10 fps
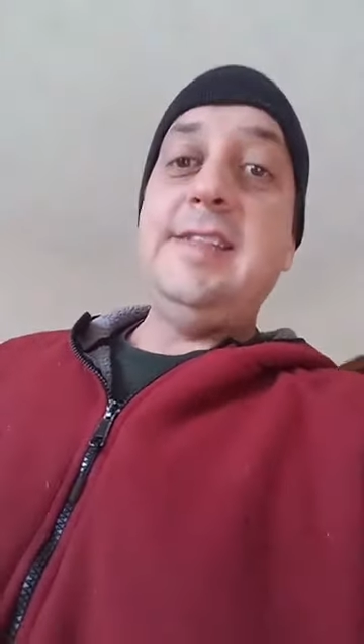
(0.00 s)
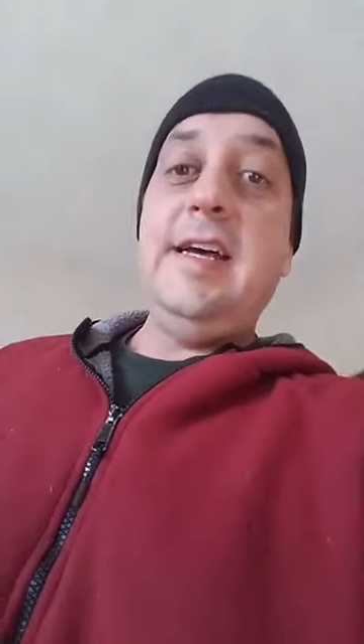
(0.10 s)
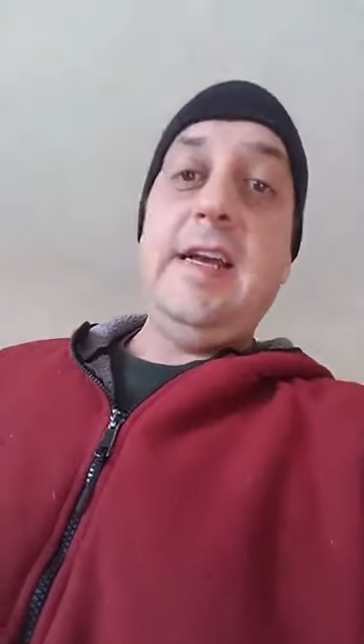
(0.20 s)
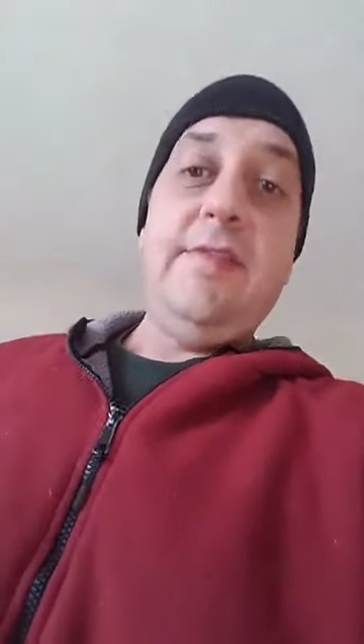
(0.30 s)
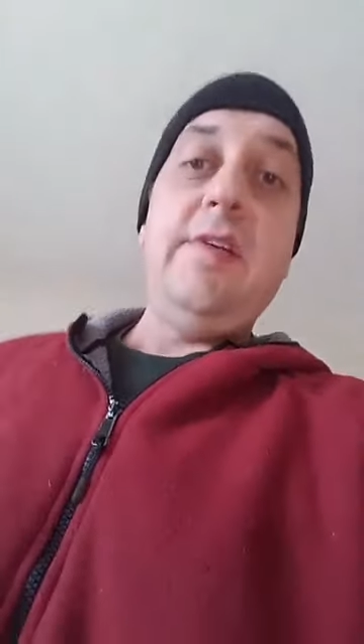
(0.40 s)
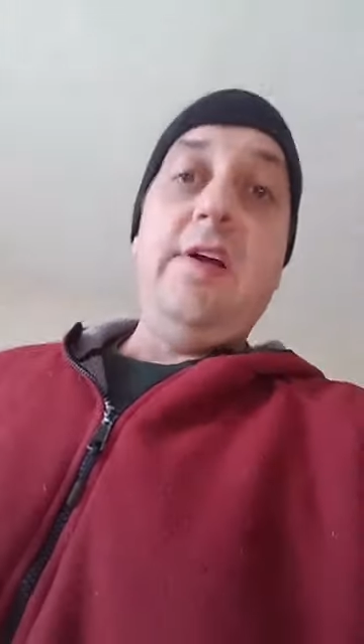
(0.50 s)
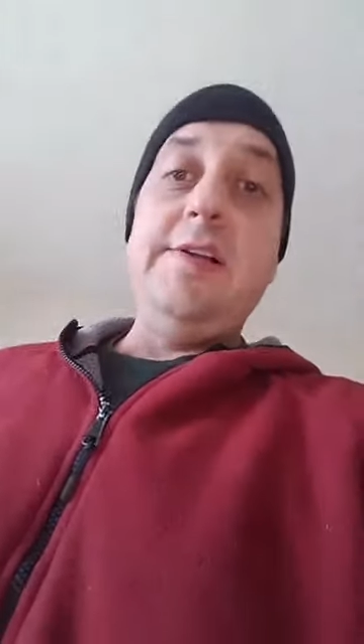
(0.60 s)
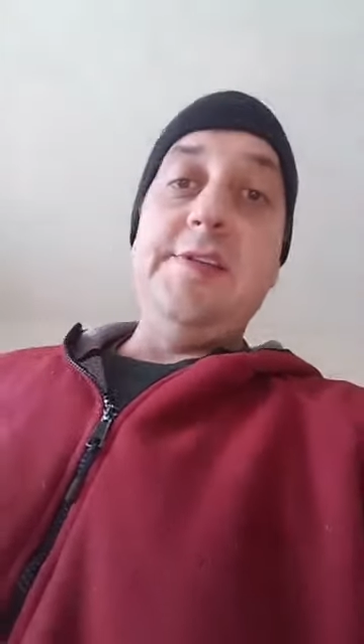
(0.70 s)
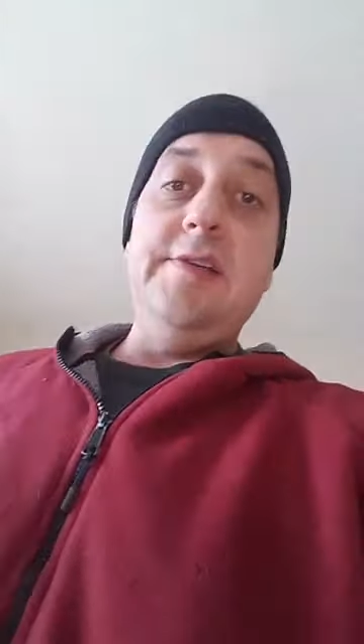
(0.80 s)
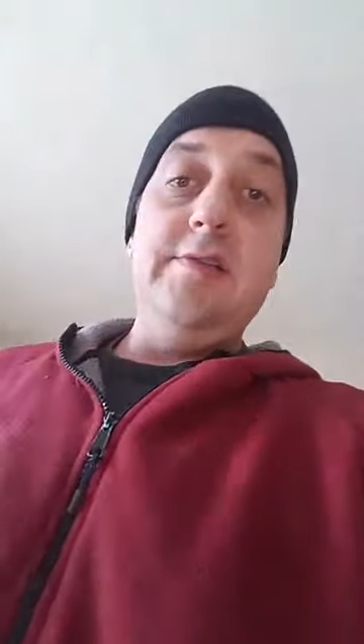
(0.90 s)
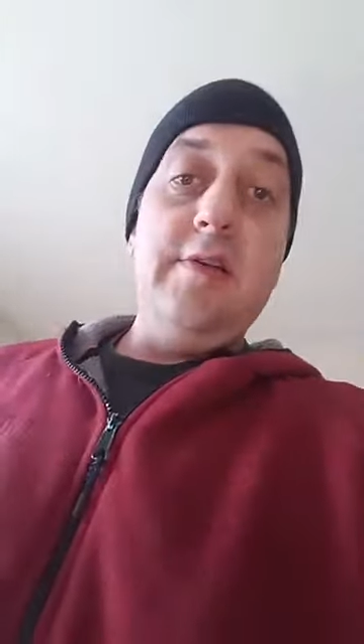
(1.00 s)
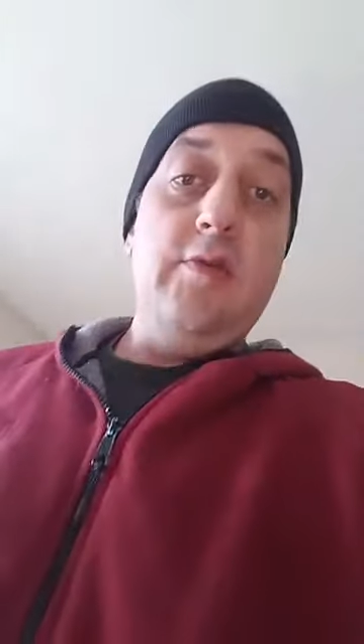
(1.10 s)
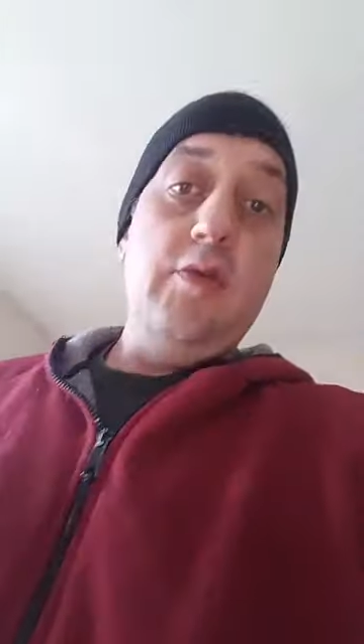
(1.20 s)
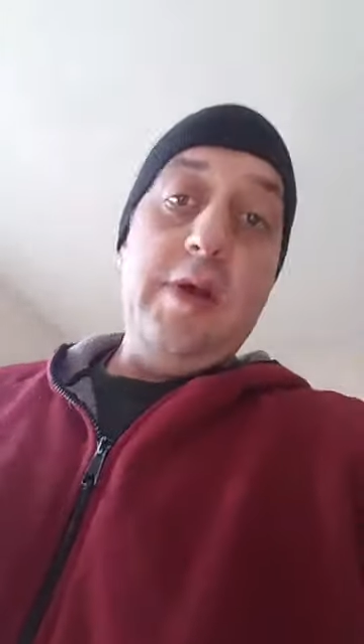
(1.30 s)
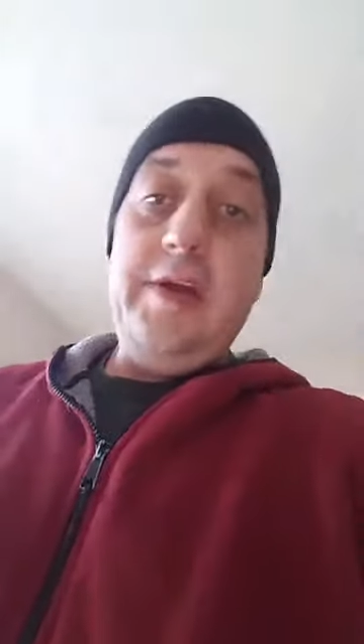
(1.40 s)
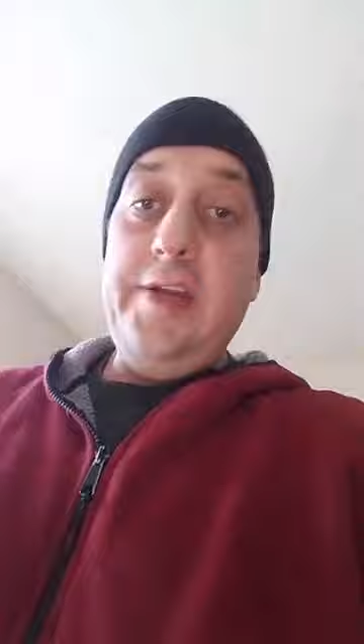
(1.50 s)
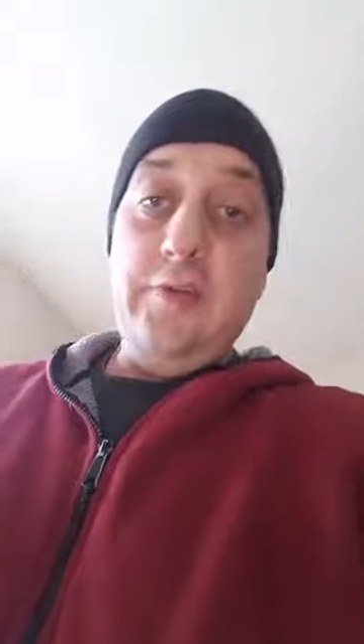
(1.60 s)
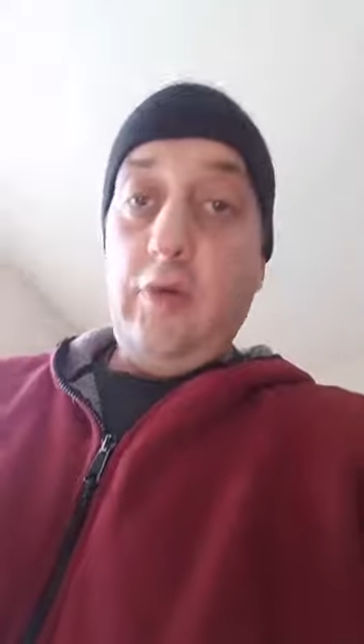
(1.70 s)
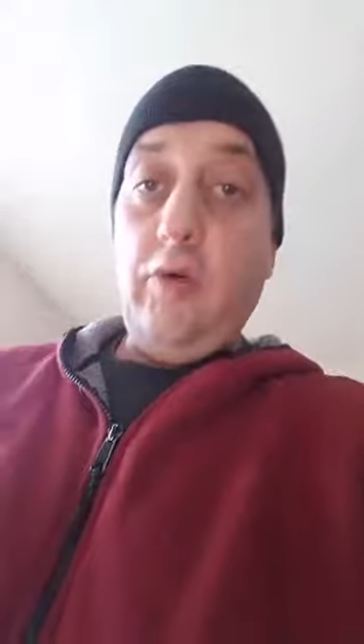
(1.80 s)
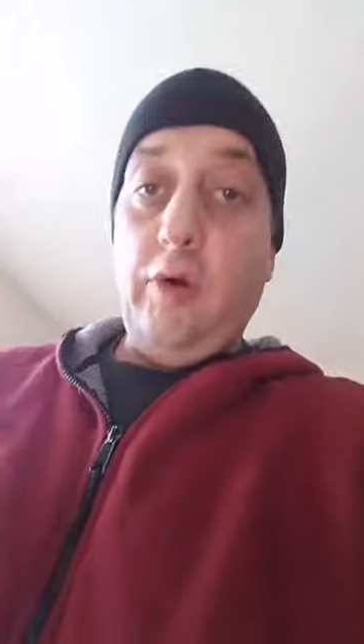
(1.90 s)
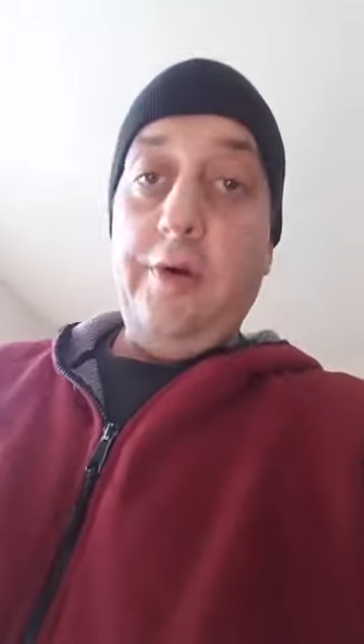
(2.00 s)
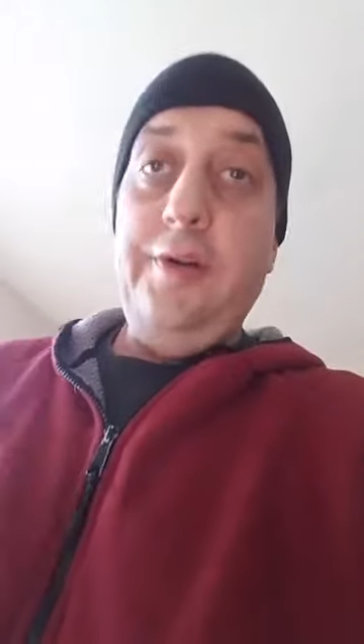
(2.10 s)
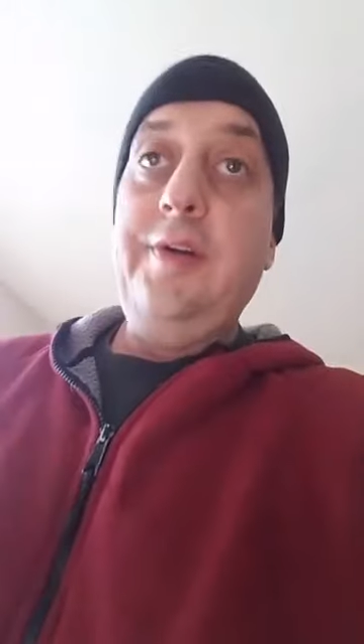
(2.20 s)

not have a closet, either or,